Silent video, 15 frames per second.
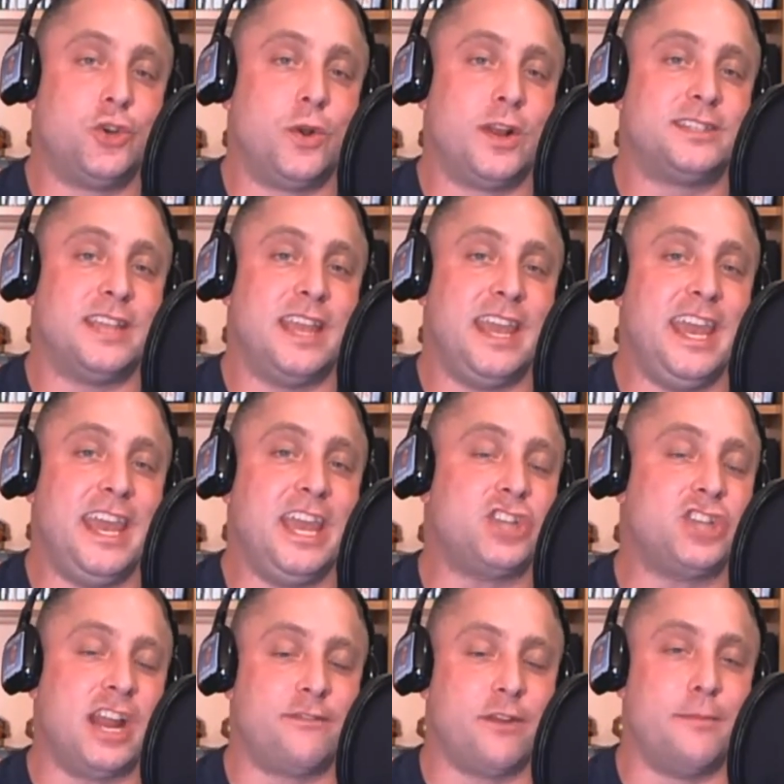join us each
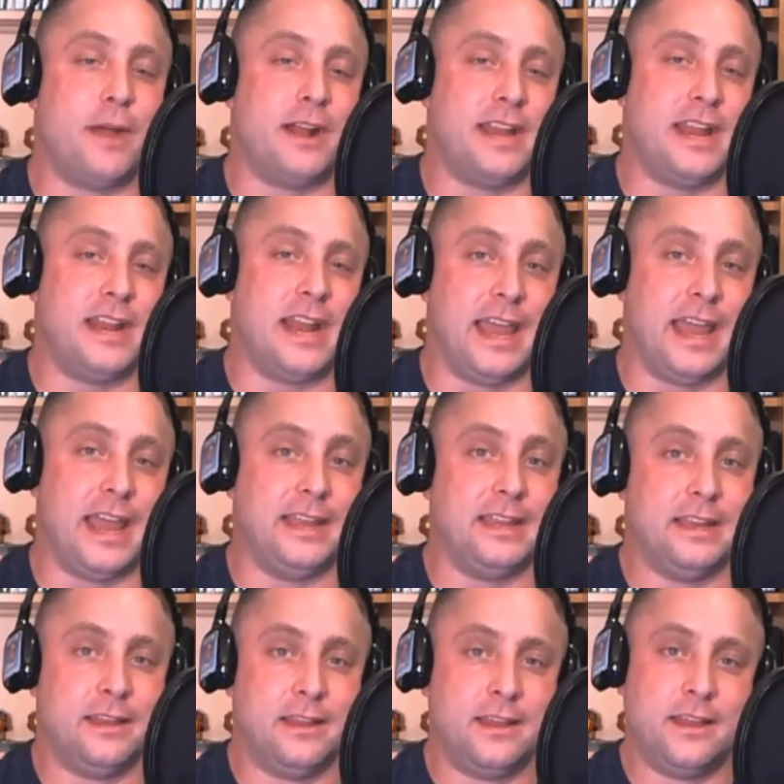and every Monday night,
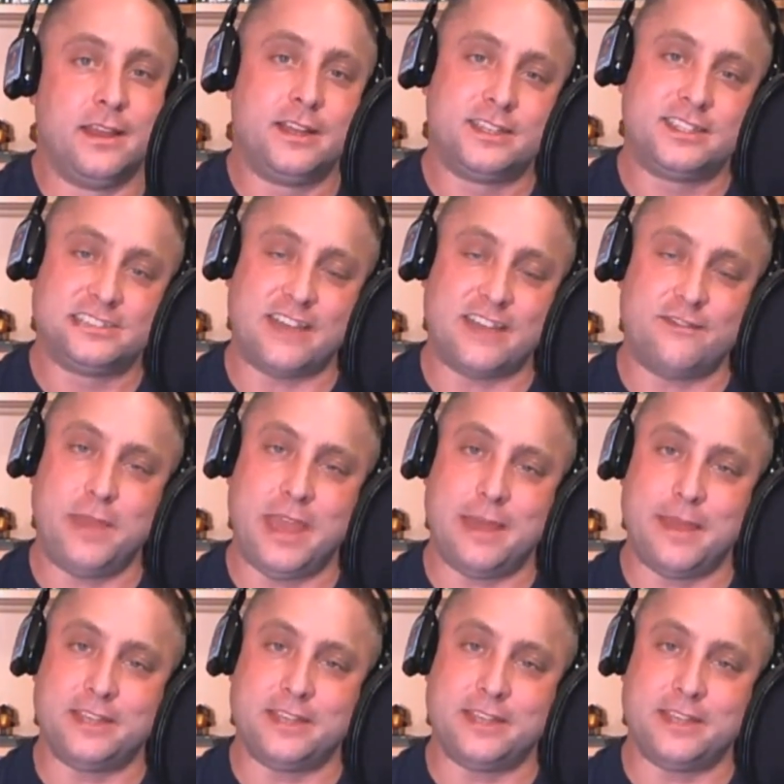7 p.m.